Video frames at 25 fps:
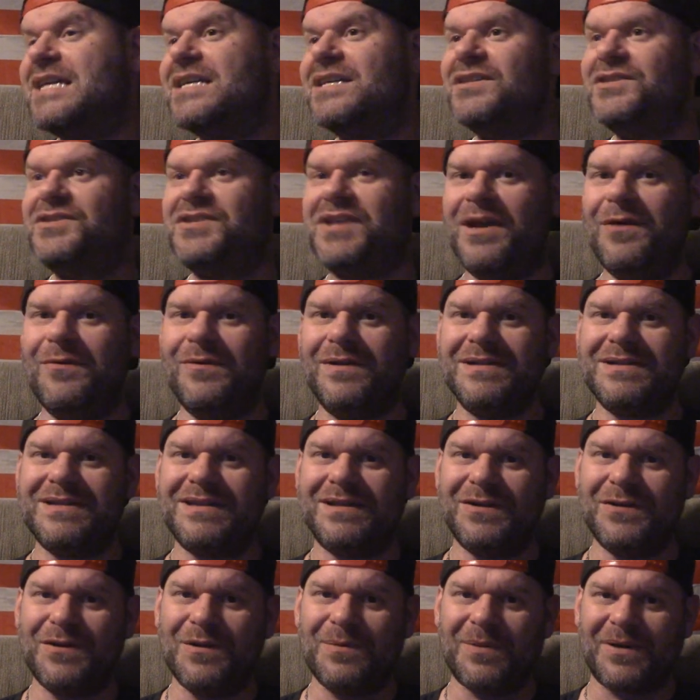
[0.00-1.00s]
She was
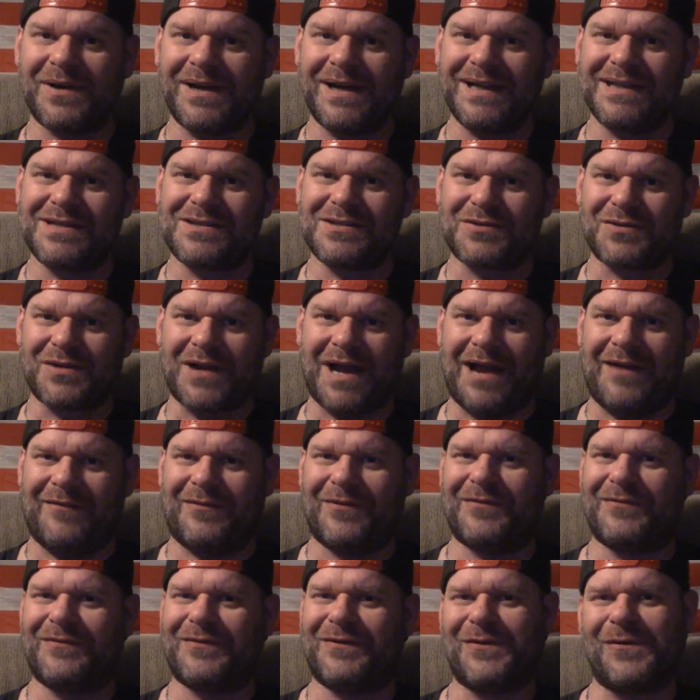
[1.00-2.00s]
an Uber Eats
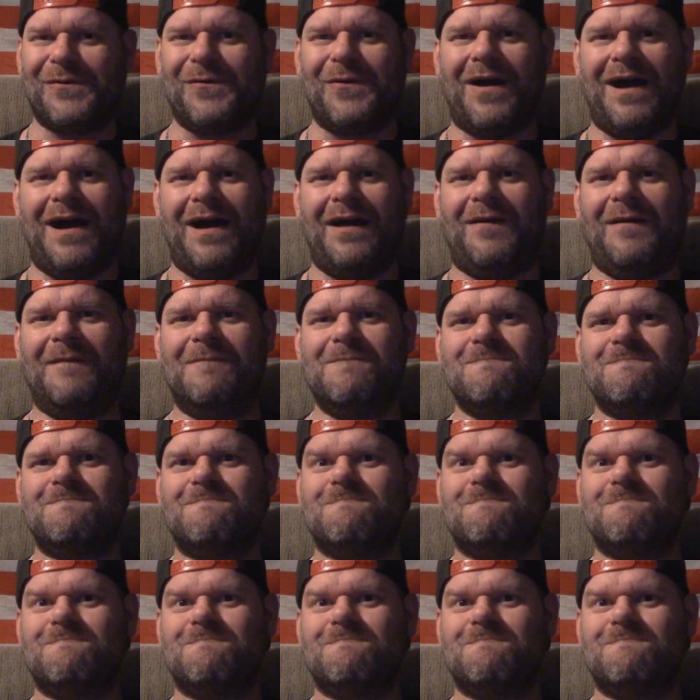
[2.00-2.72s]
driver for a while.